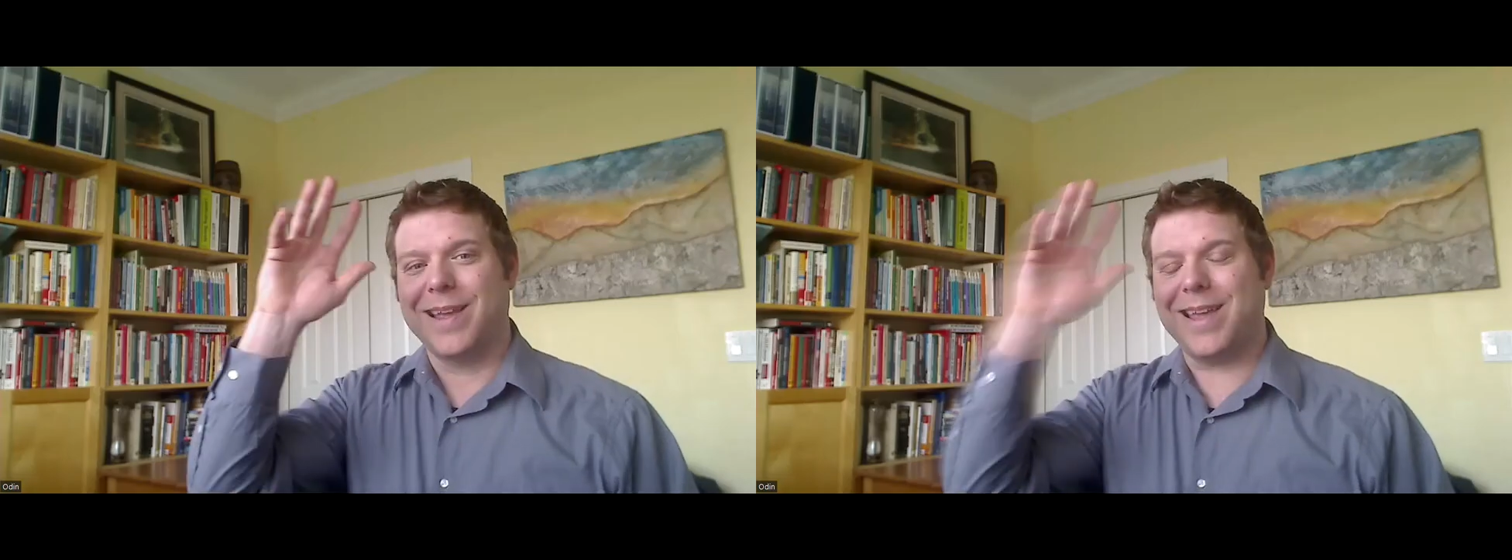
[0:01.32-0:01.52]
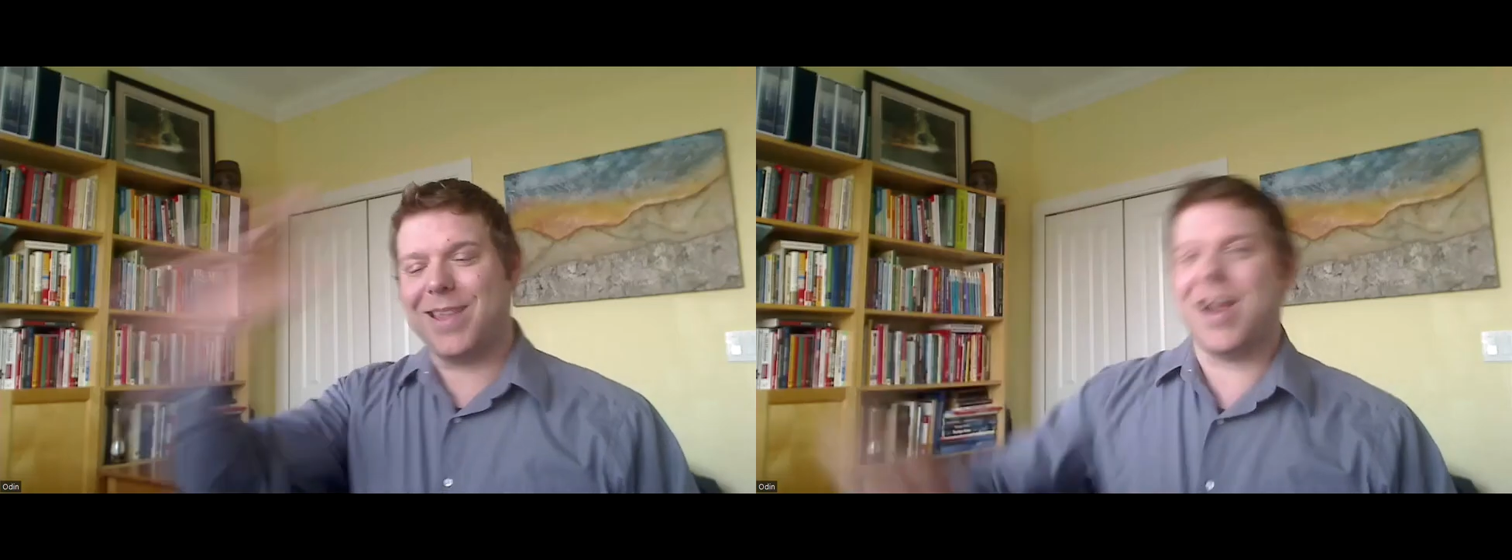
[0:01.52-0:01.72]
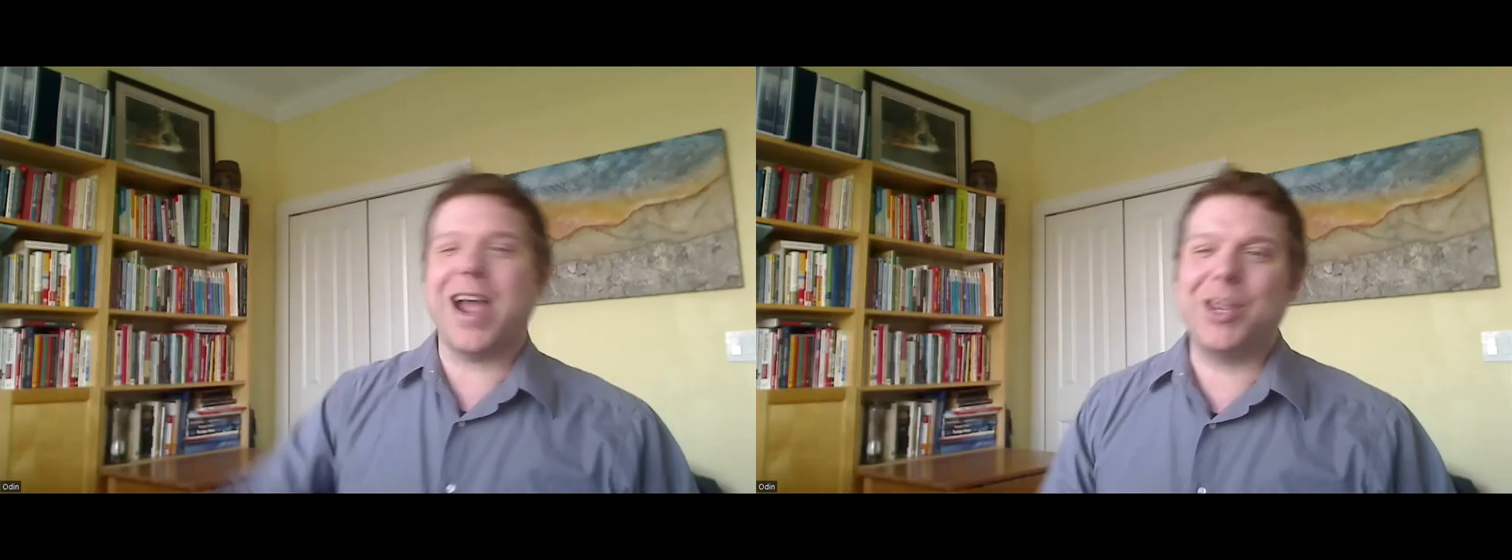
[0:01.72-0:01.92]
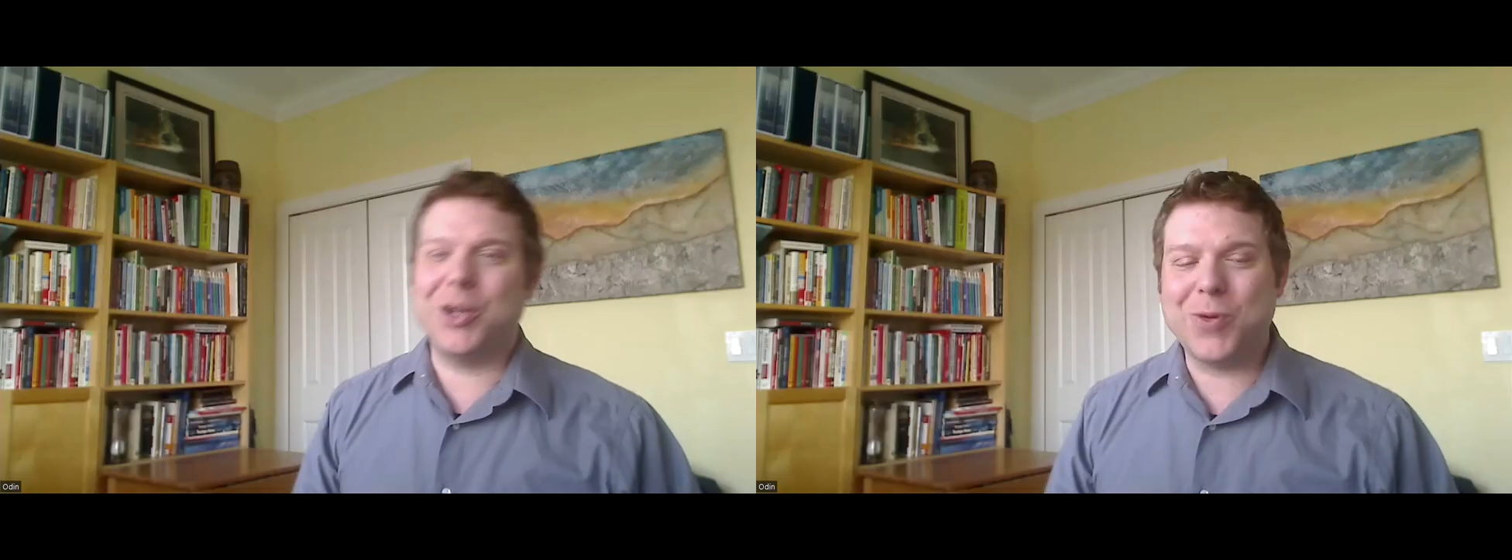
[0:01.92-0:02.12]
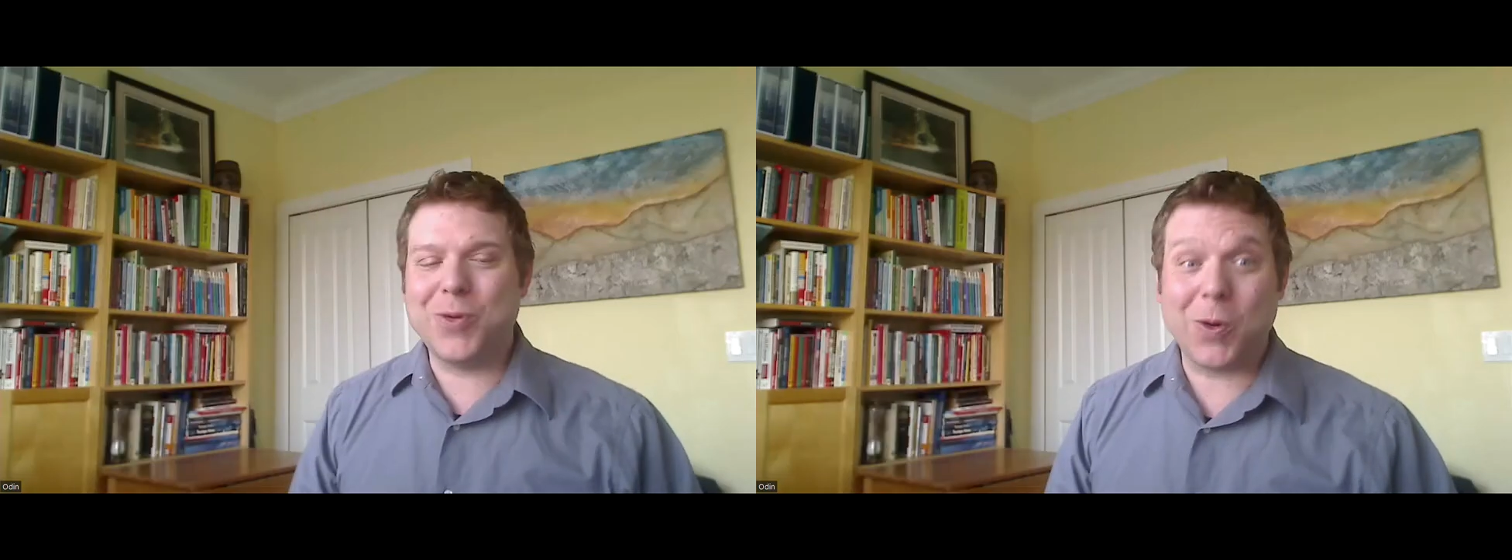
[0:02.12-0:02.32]
Hey there, how you
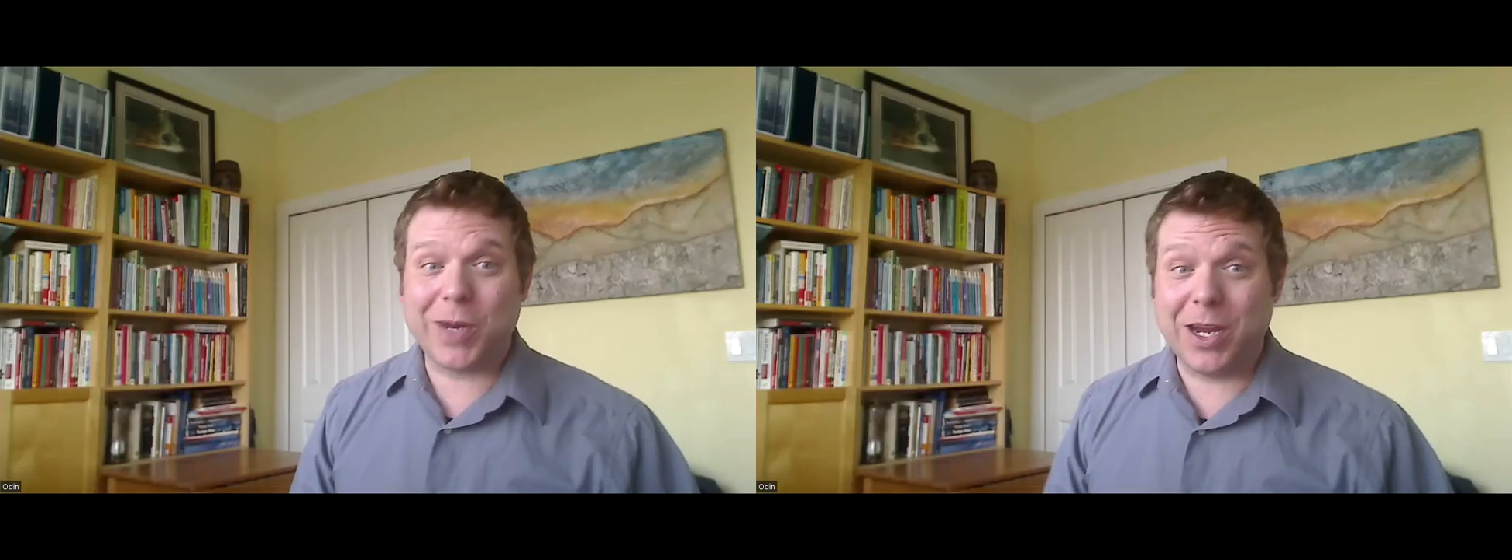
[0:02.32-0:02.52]
doing? Odin